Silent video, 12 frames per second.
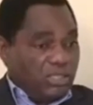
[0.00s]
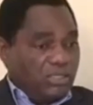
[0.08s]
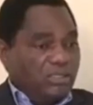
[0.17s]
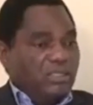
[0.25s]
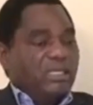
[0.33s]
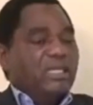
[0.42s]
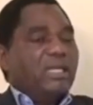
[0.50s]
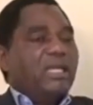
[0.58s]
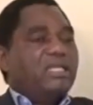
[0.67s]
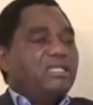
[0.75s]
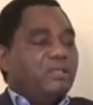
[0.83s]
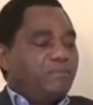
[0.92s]

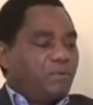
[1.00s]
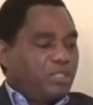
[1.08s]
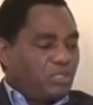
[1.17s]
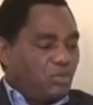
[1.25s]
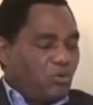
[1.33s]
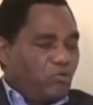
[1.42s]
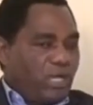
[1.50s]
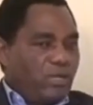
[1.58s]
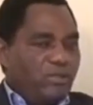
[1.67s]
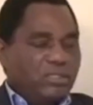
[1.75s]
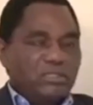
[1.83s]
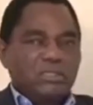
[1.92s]
restoration, ending
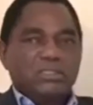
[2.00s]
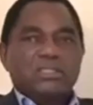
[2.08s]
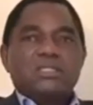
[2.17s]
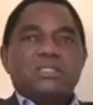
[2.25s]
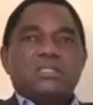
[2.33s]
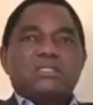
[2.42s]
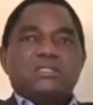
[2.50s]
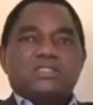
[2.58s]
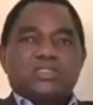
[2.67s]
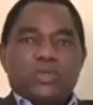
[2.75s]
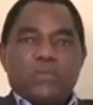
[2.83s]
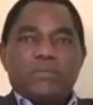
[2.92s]
political violence,
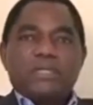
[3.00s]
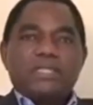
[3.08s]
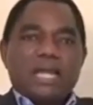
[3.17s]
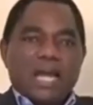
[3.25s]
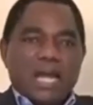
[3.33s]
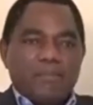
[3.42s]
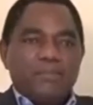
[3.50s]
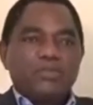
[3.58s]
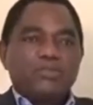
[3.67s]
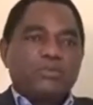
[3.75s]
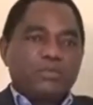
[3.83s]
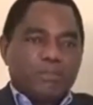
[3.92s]
stopping
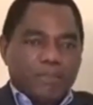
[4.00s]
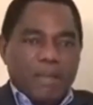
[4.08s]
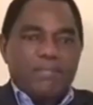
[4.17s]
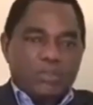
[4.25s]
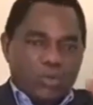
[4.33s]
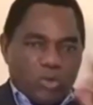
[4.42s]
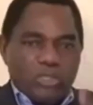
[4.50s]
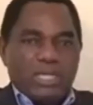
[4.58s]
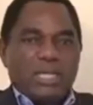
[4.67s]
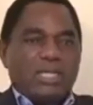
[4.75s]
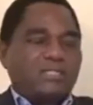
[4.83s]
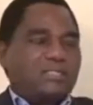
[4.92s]
the abuse of the
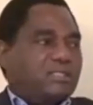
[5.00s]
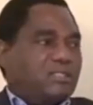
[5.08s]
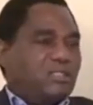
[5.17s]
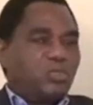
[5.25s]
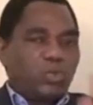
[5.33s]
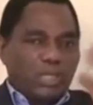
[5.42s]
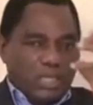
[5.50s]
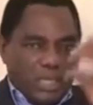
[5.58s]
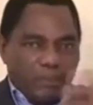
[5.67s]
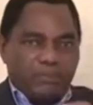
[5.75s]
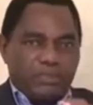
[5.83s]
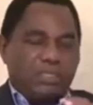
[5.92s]
Public Order Act
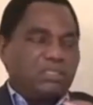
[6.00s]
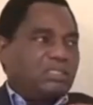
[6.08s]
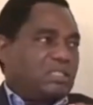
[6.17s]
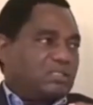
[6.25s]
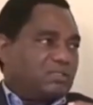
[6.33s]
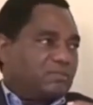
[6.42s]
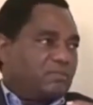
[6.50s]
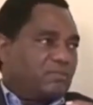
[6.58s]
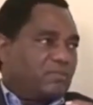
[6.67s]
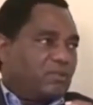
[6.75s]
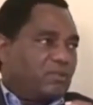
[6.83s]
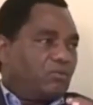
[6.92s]
to creep
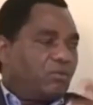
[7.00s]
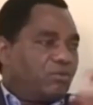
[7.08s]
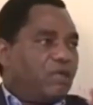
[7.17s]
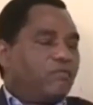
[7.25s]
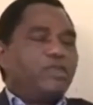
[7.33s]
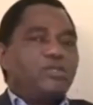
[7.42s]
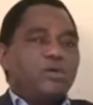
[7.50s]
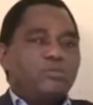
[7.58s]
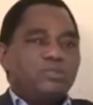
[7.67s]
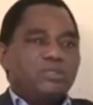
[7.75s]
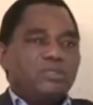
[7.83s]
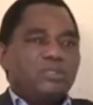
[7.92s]
citizens from their
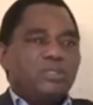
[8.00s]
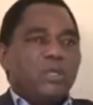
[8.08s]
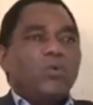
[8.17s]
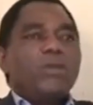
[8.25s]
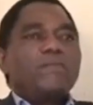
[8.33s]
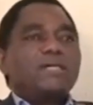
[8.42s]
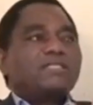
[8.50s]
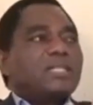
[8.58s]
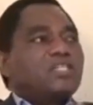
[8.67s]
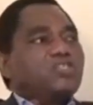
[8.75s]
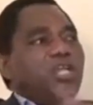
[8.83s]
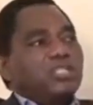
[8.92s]
freedoms,
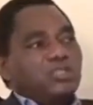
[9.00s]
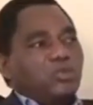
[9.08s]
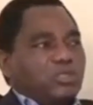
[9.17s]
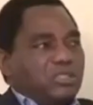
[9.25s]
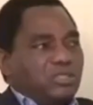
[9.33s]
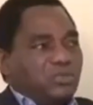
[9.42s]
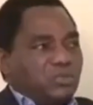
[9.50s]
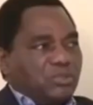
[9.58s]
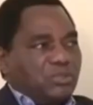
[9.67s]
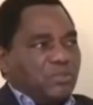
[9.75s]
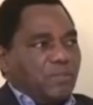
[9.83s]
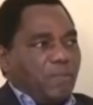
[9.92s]
we must address those
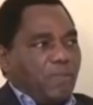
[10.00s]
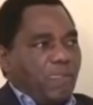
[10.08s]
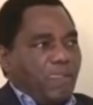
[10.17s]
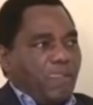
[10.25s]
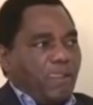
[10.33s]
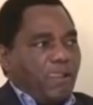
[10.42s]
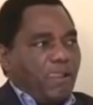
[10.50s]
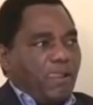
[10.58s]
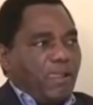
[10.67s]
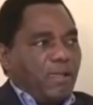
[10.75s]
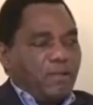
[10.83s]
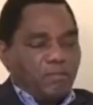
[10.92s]
issues.
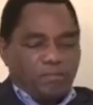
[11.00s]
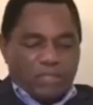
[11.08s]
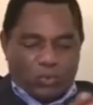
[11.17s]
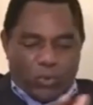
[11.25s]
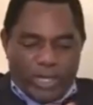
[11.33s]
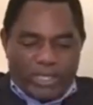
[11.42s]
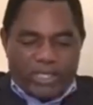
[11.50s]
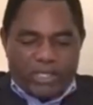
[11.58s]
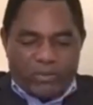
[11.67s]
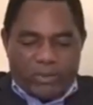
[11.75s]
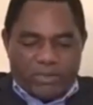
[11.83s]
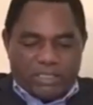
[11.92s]
But
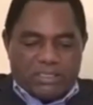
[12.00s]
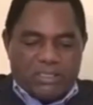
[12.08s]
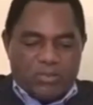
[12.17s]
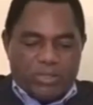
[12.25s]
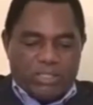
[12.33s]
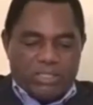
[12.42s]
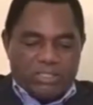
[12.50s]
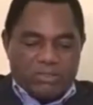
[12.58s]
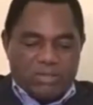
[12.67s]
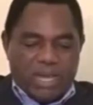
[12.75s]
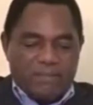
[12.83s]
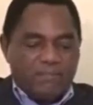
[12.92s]
quickly, we must deal
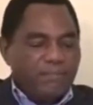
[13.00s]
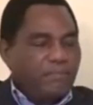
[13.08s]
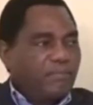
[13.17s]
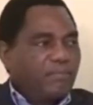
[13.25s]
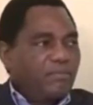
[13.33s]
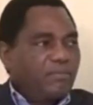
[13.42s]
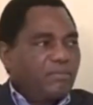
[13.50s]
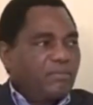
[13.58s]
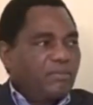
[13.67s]
with this crime